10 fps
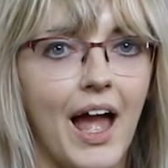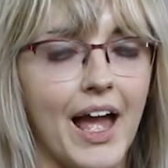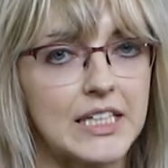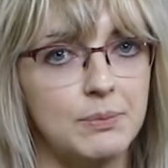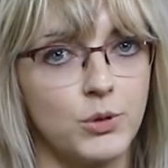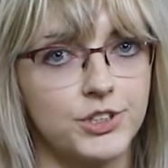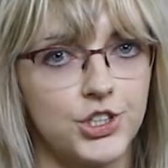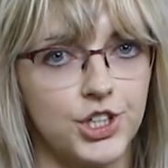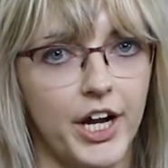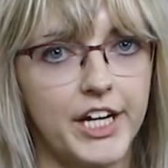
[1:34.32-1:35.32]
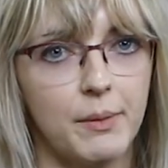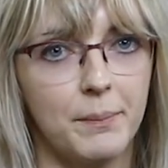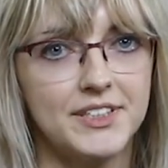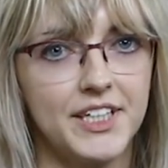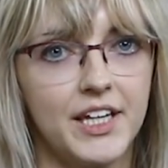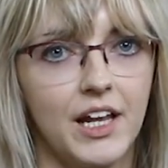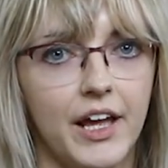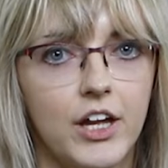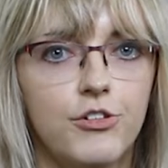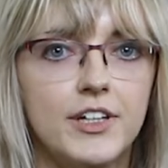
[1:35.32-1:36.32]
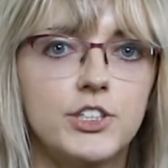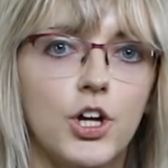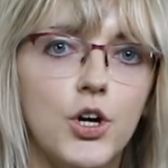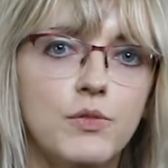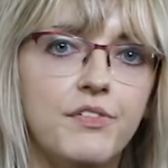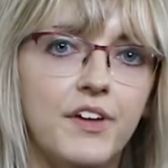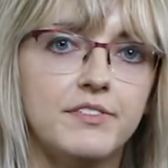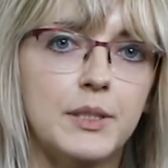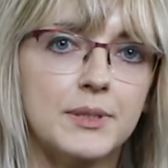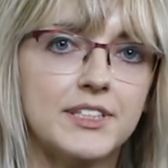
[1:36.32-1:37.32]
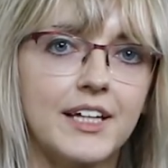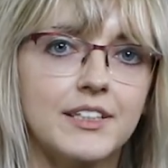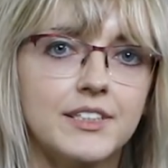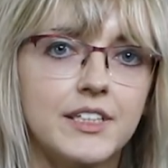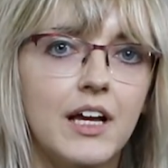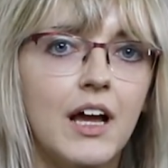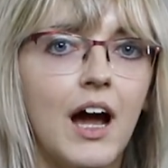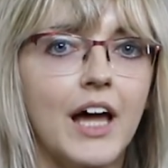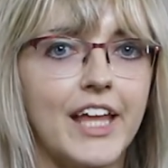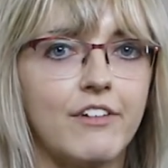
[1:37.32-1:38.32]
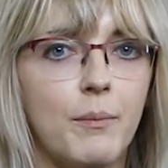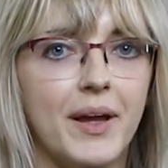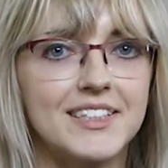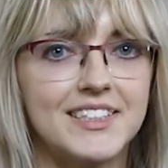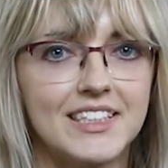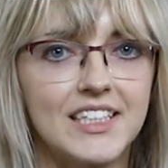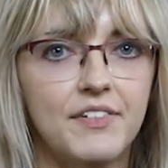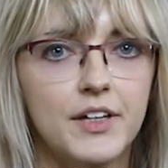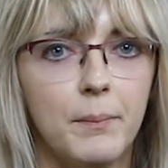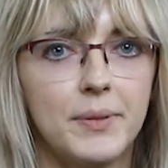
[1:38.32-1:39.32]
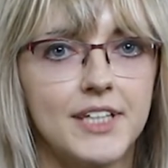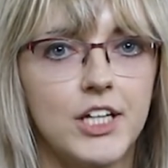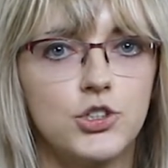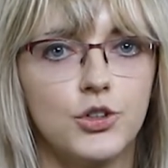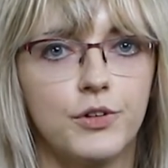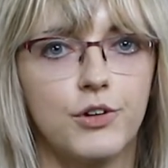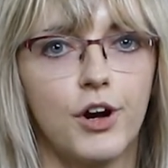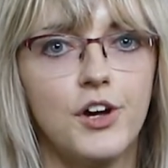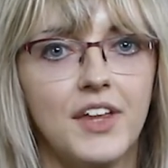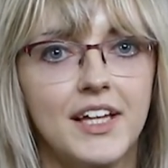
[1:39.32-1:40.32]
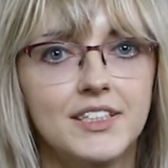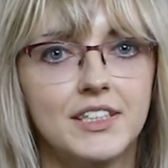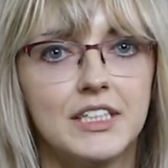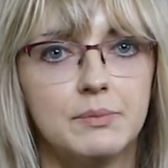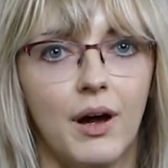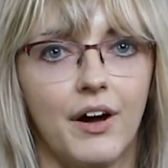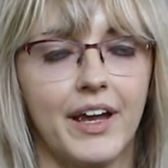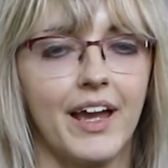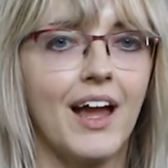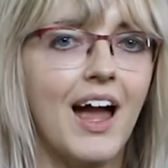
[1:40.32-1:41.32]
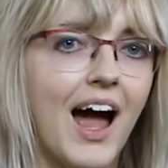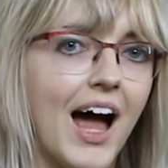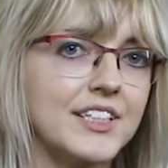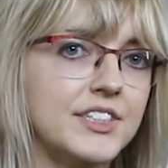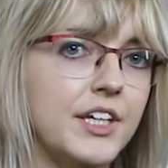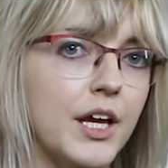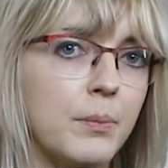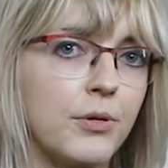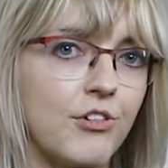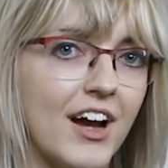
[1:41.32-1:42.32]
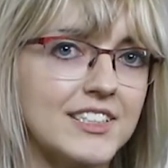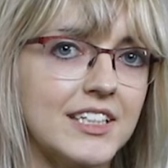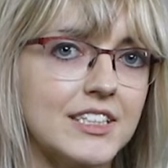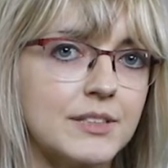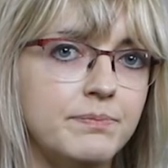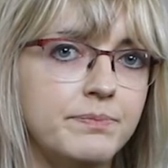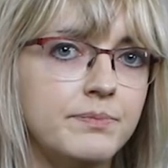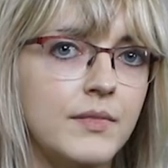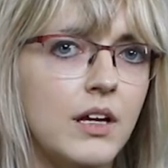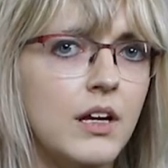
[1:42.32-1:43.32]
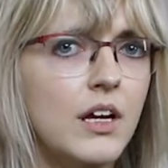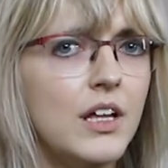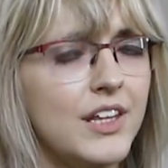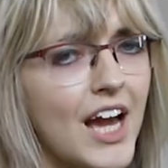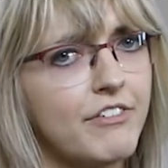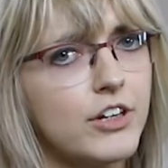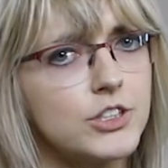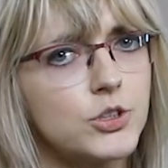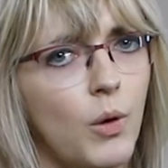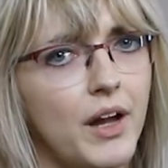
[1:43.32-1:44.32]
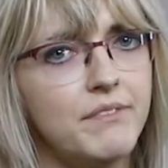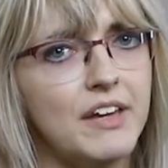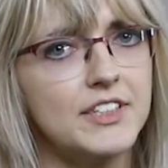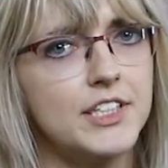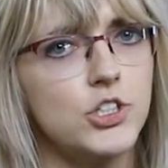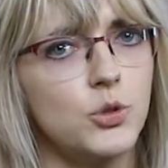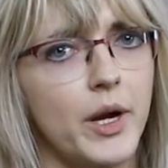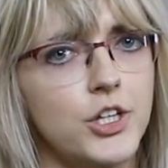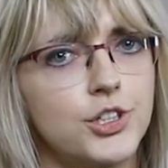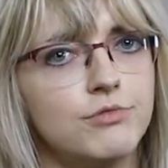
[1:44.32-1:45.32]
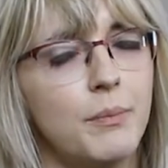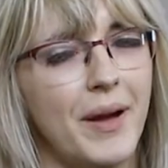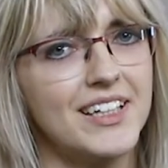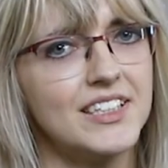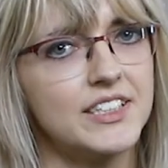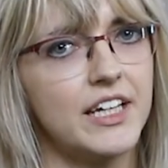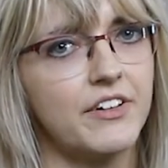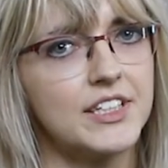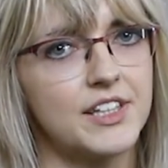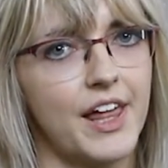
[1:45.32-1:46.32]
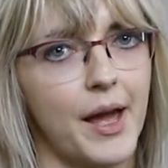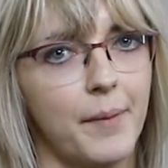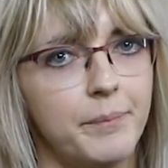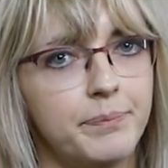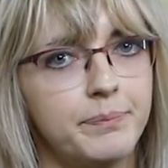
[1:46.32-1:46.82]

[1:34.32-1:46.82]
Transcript: Exports to China in particular increased over 50%, and there remains significant potential for growth into this market as the year progresses. The African swine fever situation remains serious there.